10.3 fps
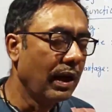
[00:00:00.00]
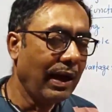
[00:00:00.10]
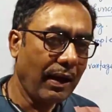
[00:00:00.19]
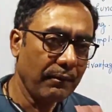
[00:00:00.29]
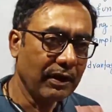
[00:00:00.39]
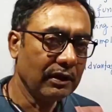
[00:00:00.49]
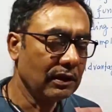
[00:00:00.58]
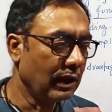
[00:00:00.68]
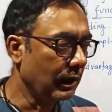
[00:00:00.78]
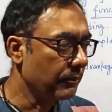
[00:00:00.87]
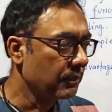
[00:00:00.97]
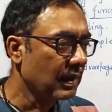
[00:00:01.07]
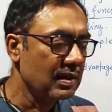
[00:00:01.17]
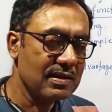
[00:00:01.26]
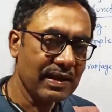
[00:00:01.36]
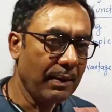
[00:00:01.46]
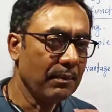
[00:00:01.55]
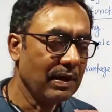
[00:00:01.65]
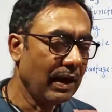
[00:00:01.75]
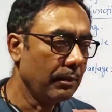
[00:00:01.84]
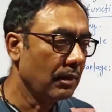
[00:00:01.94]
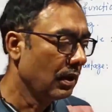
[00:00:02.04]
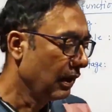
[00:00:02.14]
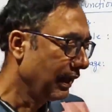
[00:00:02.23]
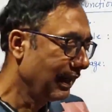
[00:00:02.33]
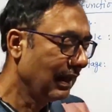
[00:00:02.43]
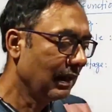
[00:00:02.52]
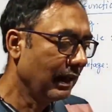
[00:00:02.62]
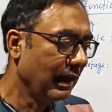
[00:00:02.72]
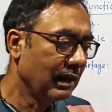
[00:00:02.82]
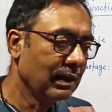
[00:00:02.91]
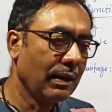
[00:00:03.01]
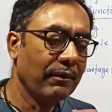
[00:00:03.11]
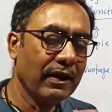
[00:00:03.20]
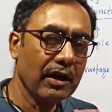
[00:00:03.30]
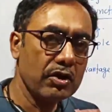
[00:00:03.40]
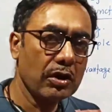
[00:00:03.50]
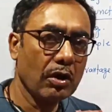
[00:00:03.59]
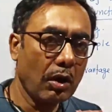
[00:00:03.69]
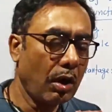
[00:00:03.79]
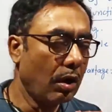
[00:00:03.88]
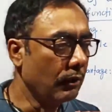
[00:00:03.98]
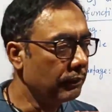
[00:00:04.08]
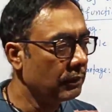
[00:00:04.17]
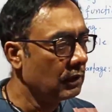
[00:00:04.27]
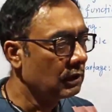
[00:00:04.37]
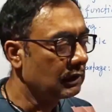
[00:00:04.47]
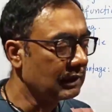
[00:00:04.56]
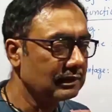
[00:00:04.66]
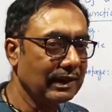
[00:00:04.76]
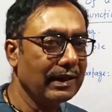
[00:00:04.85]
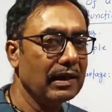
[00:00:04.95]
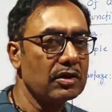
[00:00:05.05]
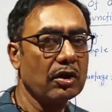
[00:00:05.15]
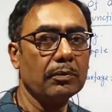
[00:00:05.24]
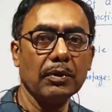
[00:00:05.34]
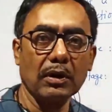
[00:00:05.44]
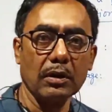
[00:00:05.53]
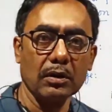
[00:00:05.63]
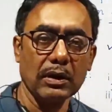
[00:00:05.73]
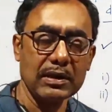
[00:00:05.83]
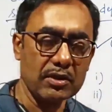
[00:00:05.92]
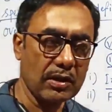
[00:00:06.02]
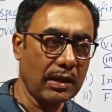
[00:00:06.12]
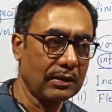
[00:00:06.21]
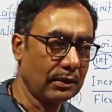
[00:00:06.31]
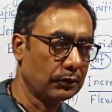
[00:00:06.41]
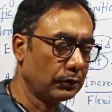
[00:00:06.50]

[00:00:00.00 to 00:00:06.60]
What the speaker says: having the same name in the variation of the signature of the constructor.